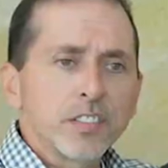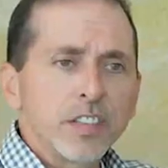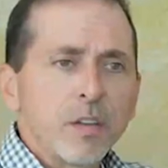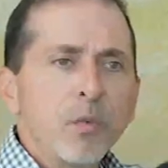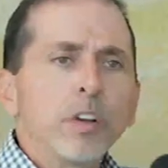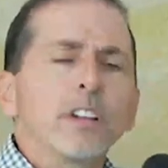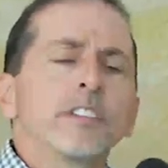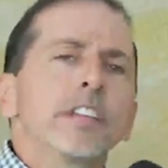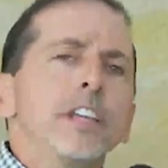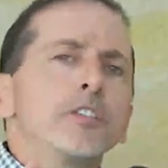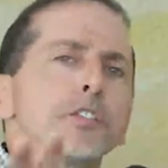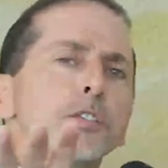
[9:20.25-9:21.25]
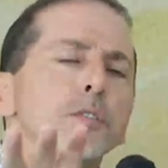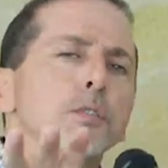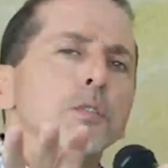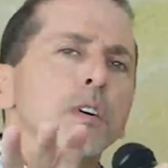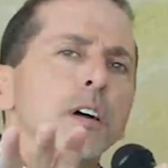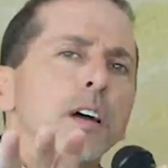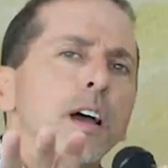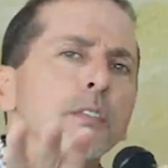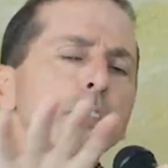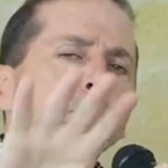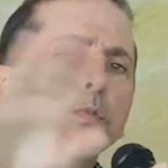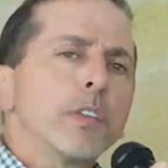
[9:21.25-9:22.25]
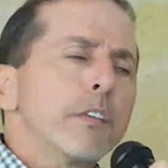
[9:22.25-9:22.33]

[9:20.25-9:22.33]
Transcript: and we're going to teach you how this will never